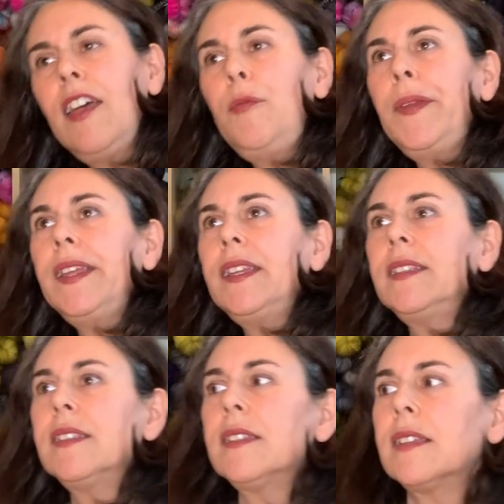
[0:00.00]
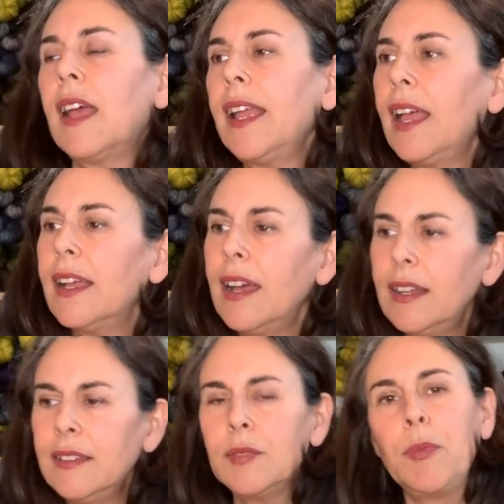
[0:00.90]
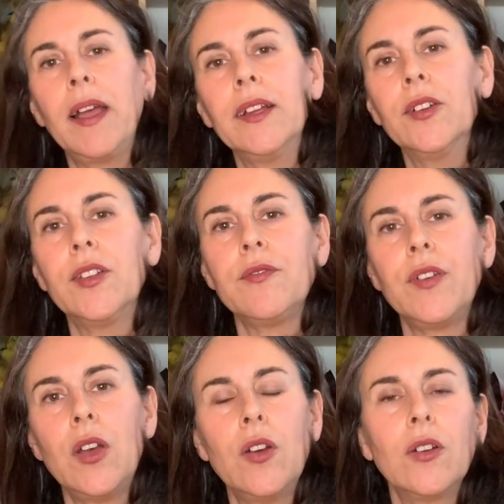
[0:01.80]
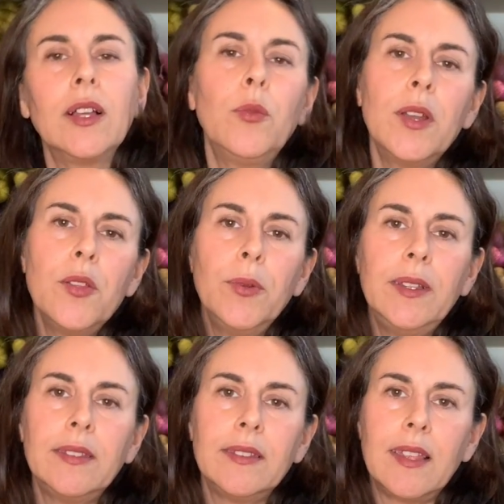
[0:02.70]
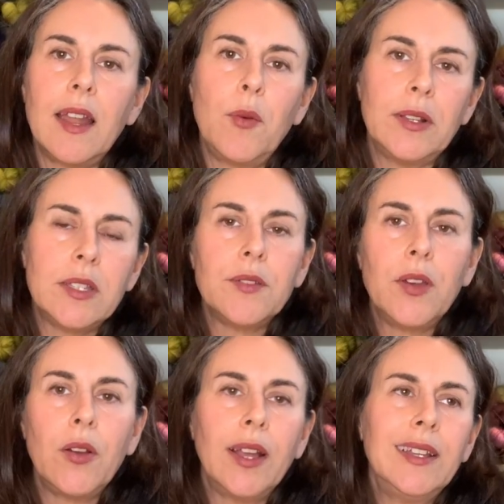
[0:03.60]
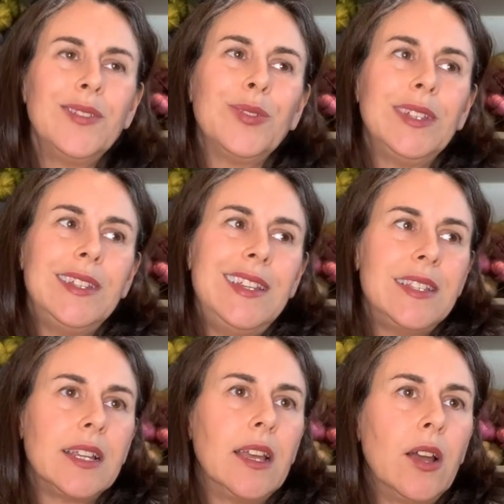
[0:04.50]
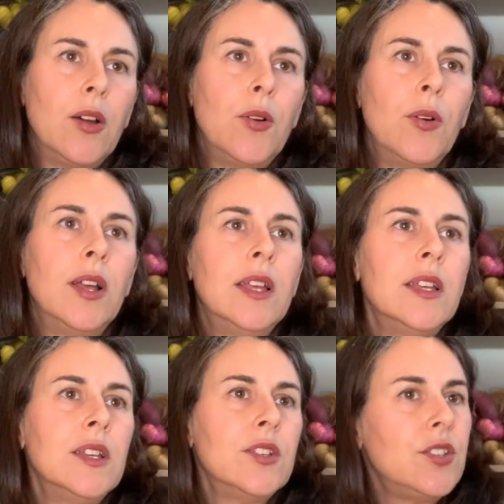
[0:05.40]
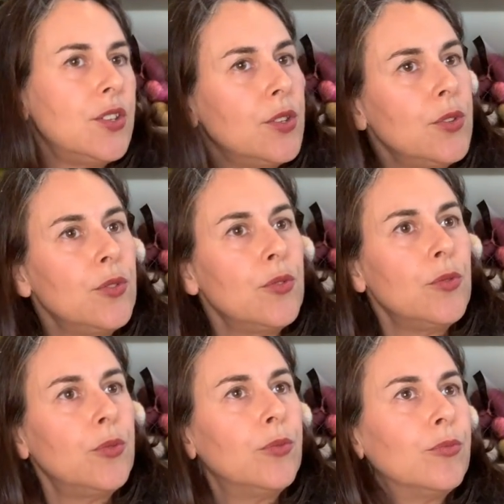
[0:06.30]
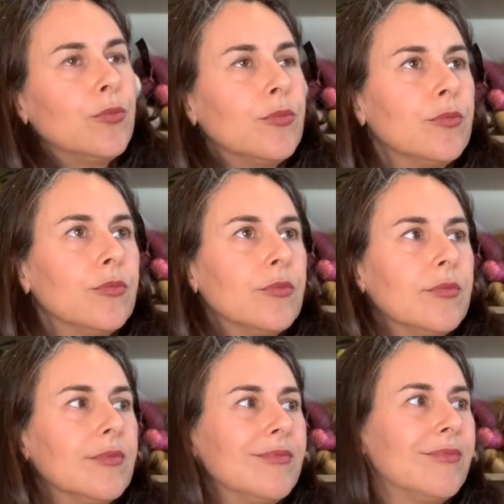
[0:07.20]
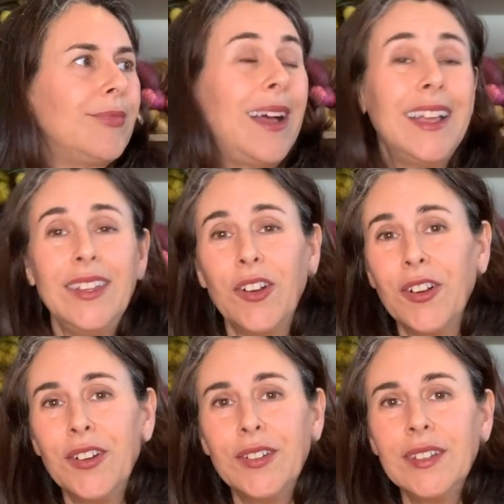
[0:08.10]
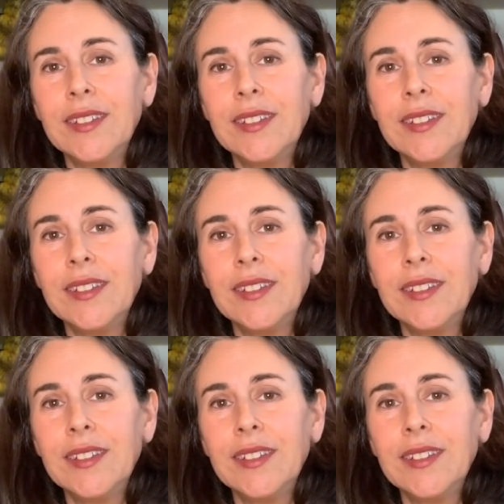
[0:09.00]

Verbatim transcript: have been, I, I, got inspired at Vogue. Like one of the reasons that I went to Vogue, I didn't really need to go to buy yarn